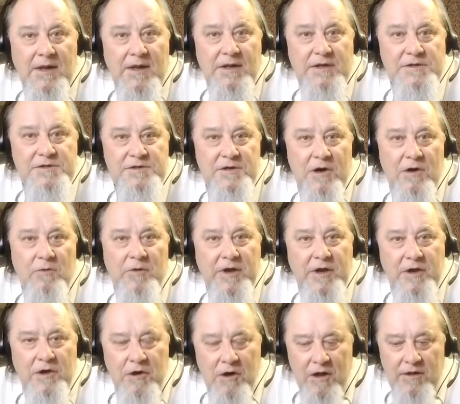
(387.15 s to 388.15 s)
So we
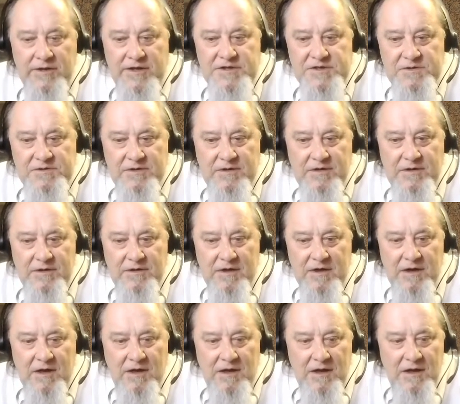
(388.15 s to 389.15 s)
can call this
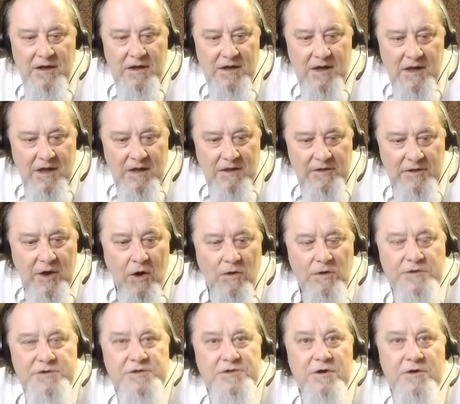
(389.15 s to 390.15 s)
the
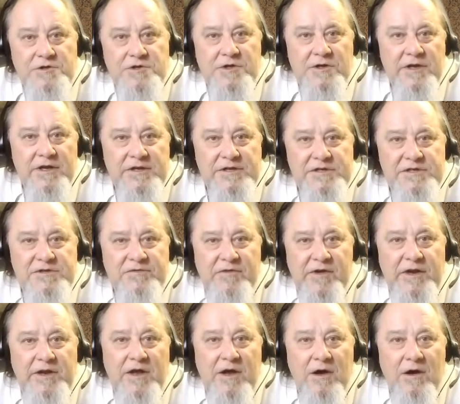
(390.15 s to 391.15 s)
old socialists
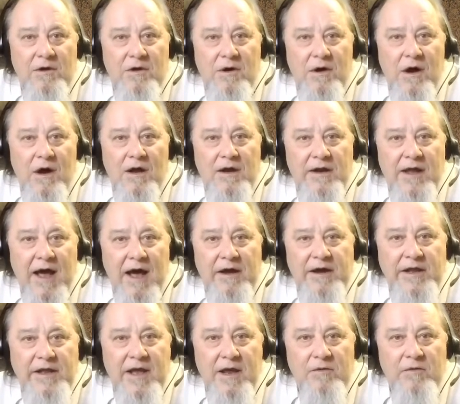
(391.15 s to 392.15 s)
video on how
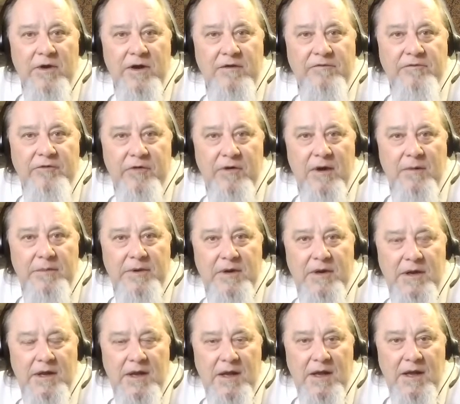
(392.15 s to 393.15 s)
to get rid of Trump.
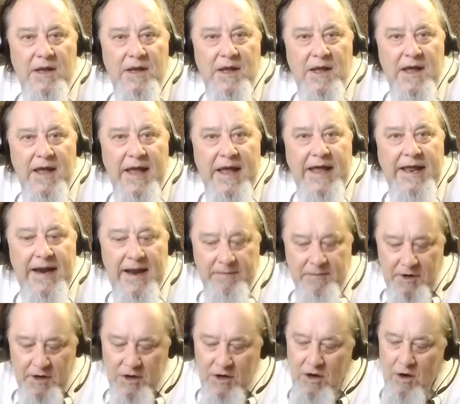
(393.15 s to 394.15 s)
And I'm
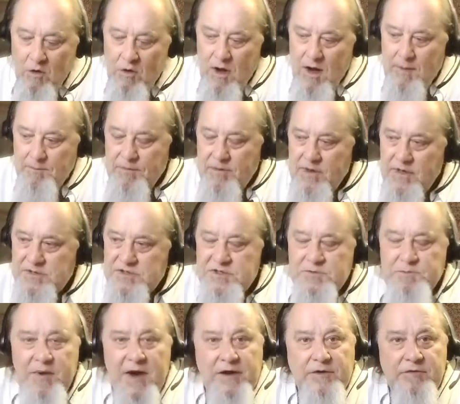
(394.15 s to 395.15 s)
going to go up a
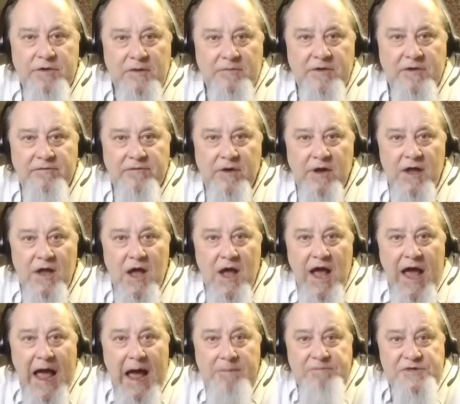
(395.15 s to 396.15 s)
spectrum of
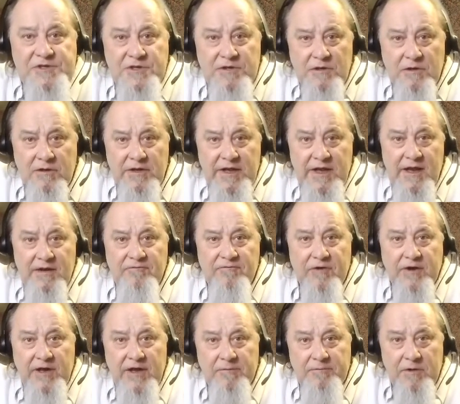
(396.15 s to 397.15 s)
absolutely
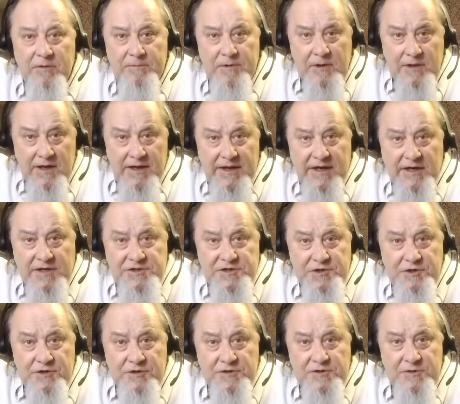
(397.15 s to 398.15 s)
unforgivable,
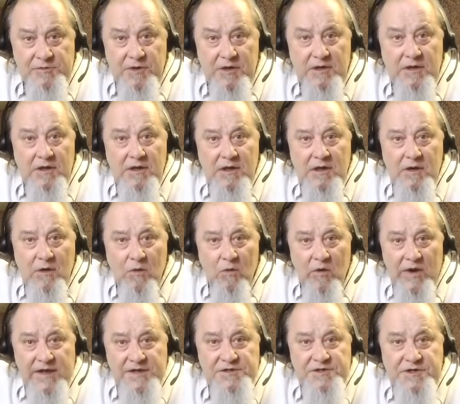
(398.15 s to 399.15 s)
inexcusable
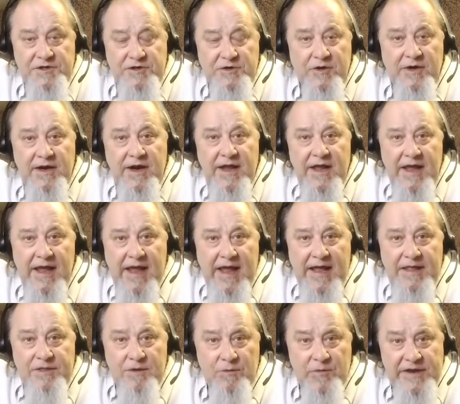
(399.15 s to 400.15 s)
ways to do it,
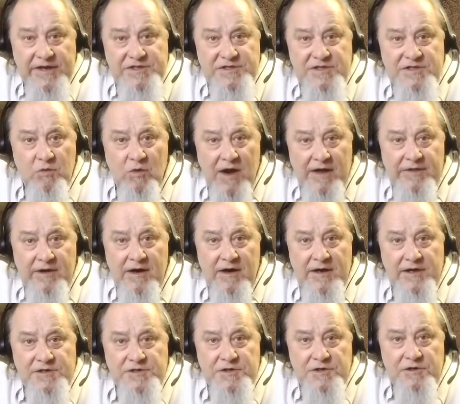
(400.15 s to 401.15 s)
and the reasons why they're
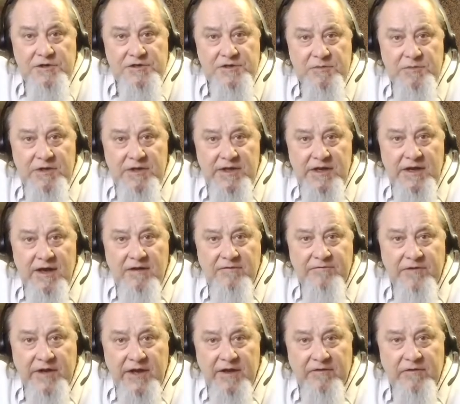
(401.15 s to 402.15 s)
inexcusable and
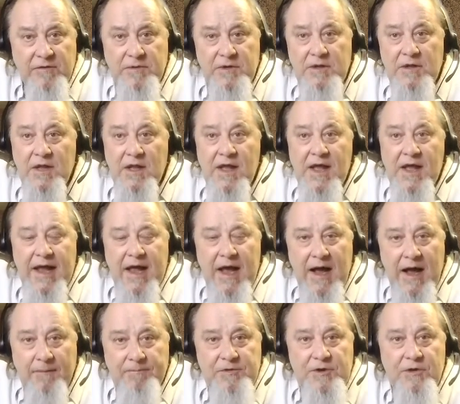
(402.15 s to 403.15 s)
unforgivable,
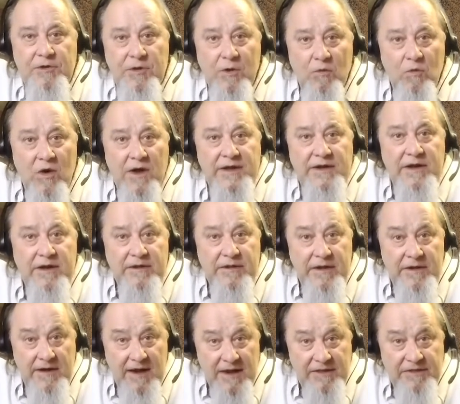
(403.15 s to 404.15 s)
up to the one
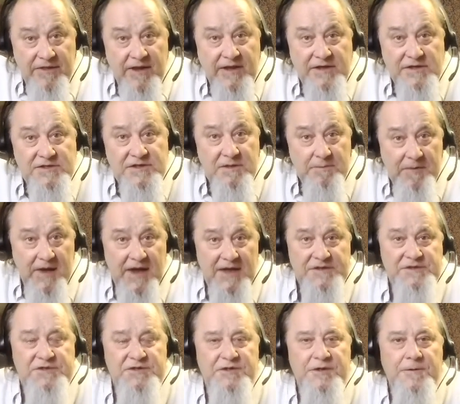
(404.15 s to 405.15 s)
that I think is the
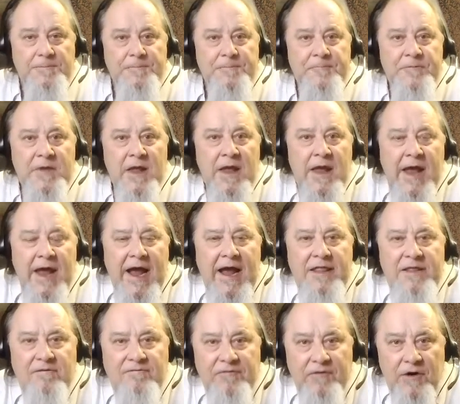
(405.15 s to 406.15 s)
best.
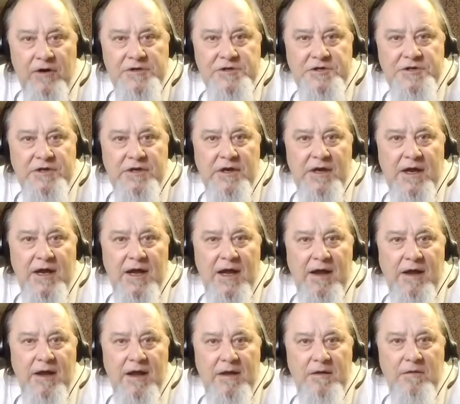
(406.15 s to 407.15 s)
And the first
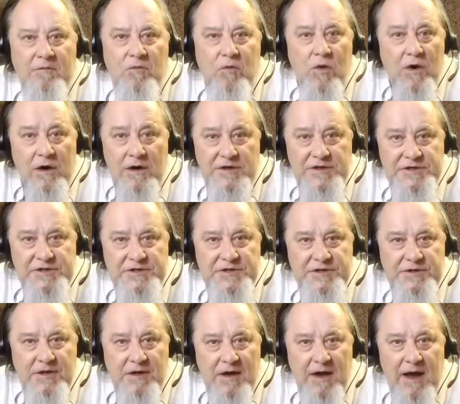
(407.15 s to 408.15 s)
and worst
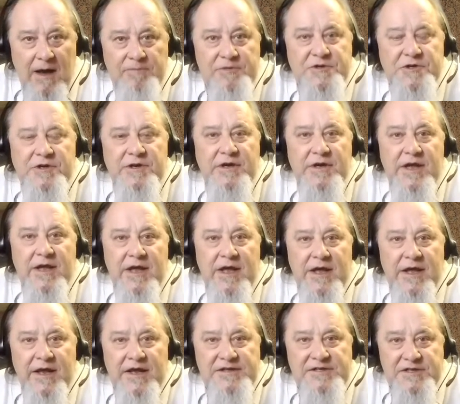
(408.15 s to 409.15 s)
option
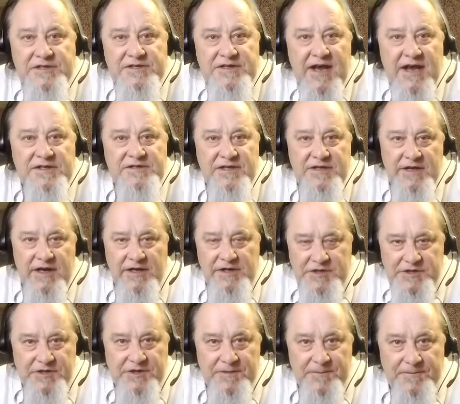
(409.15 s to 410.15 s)
is
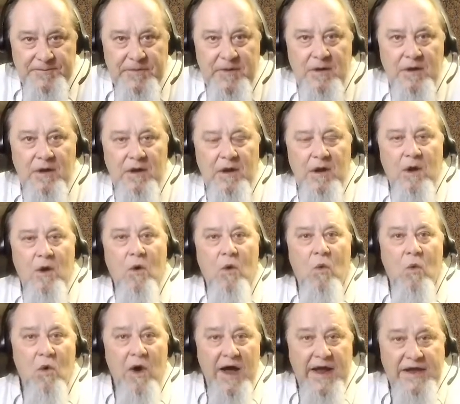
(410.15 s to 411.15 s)
assassination.
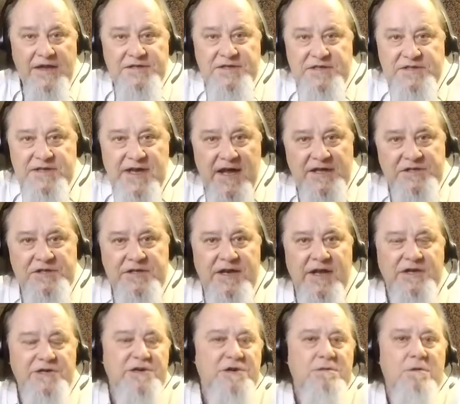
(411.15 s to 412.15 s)
Why is
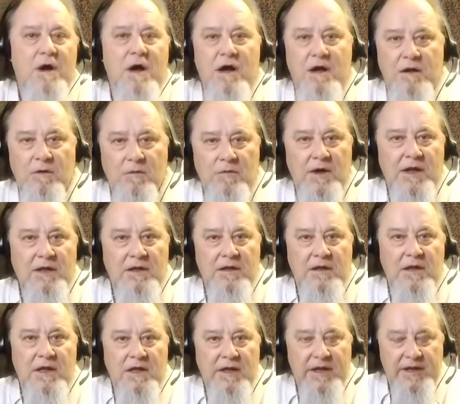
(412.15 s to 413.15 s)
assassination wrong? Well,
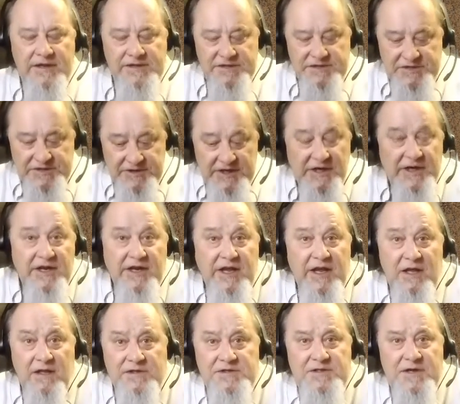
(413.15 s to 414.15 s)
it's a sin to
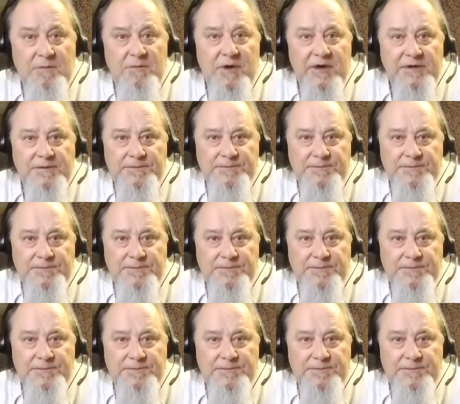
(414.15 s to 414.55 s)
kill someone.